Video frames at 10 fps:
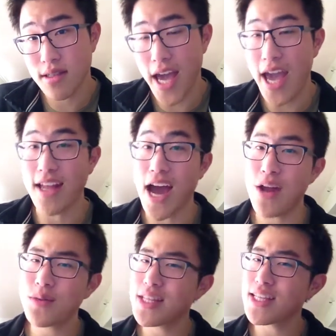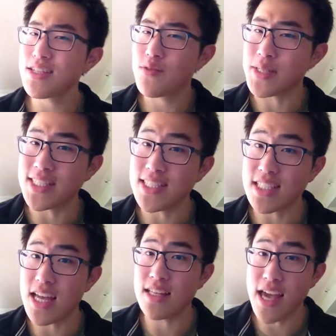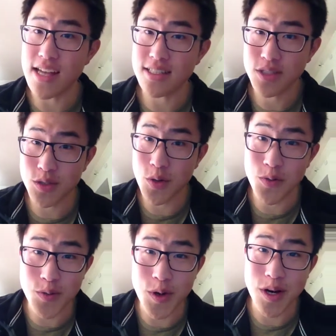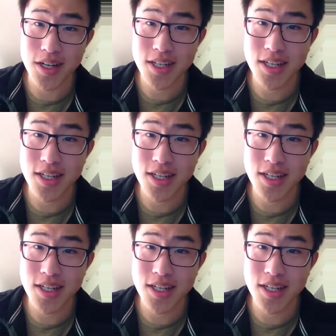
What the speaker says: And I don't think that's ever been said yet so far.